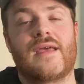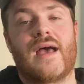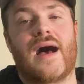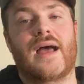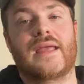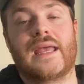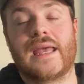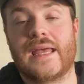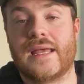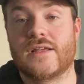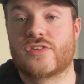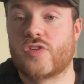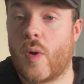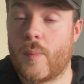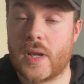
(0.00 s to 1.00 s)
I hear
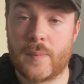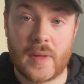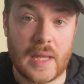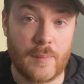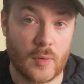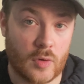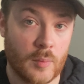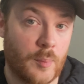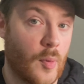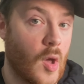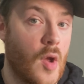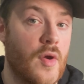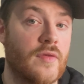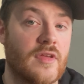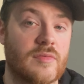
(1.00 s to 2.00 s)
so many people
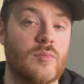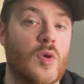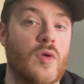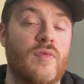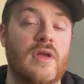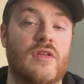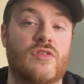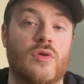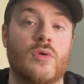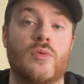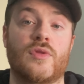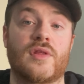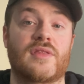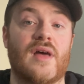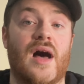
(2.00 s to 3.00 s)
comparing this movie to
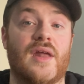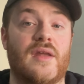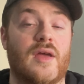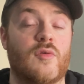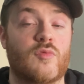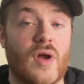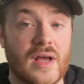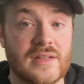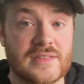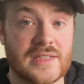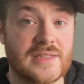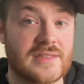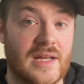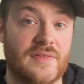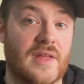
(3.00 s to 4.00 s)
The Dark Knight
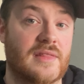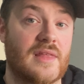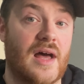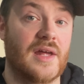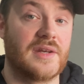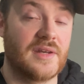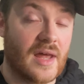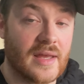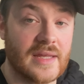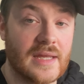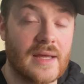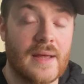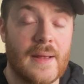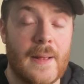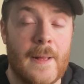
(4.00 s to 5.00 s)
Rises and The Dark
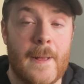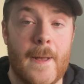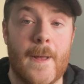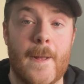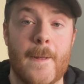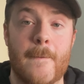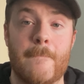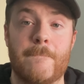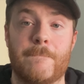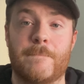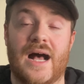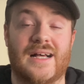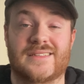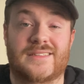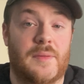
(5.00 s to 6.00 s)
Knight
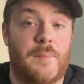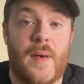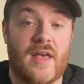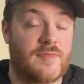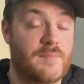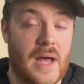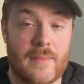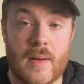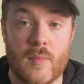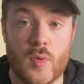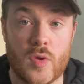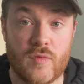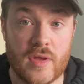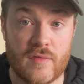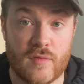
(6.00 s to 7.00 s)
as the best Batman
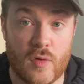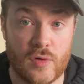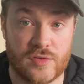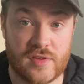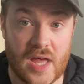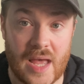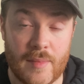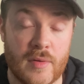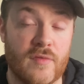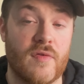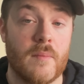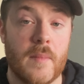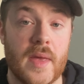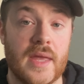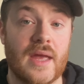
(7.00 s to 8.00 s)
movie of all time, and for
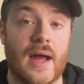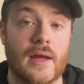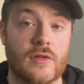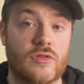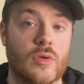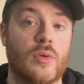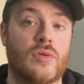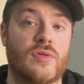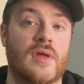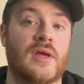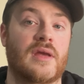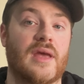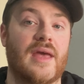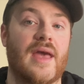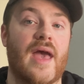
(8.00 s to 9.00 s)
me, I do
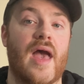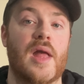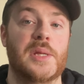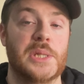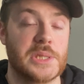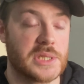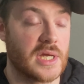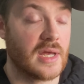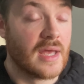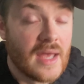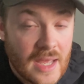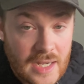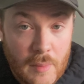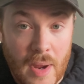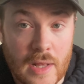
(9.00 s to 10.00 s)
think it edges it.
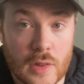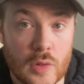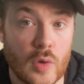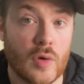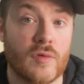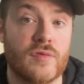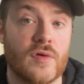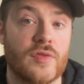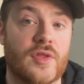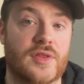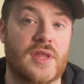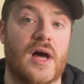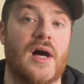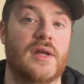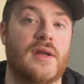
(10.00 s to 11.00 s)
Now, I love The
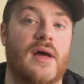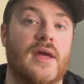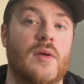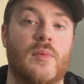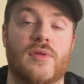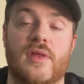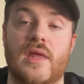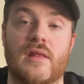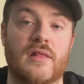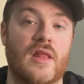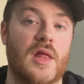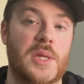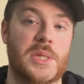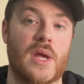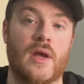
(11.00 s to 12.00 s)
Dark Knight with Heath
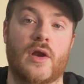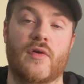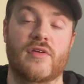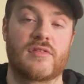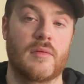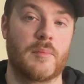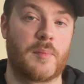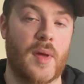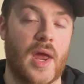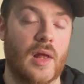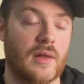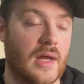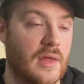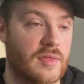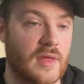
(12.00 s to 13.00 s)
Ledger and Christian
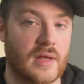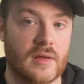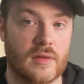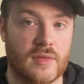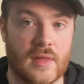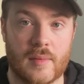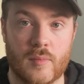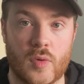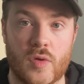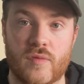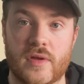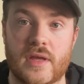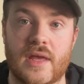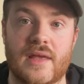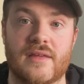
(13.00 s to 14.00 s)
Bale. I think that
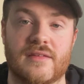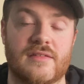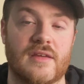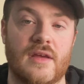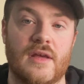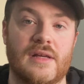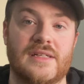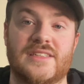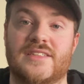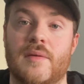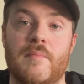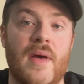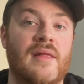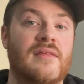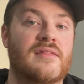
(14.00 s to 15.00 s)
movie is
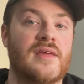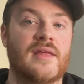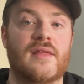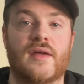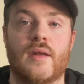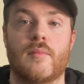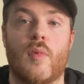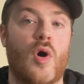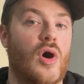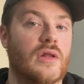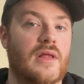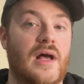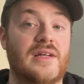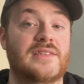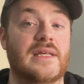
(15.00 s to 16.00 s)
cemented and
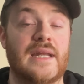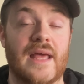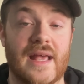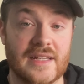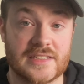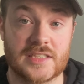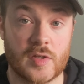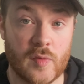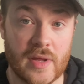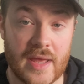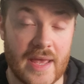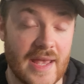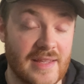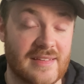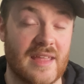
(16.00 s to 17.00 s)
immortalized in history.
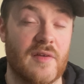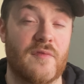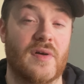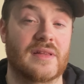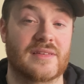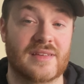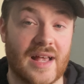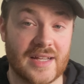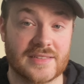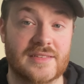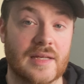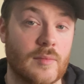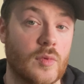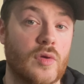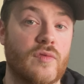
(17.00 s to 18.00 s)
It is a
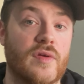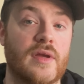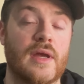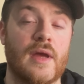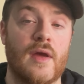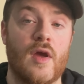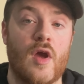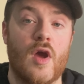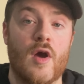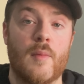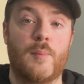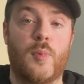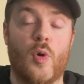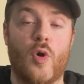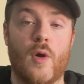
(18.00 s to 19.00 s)
fantastic movie,
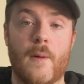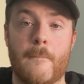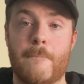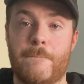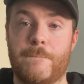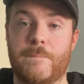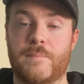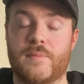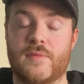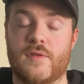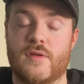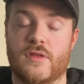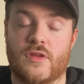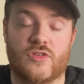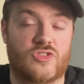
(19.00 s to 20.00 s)
but
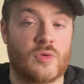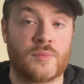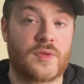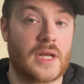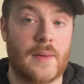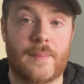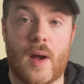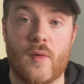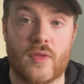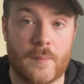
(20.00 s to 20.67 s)
there's something about the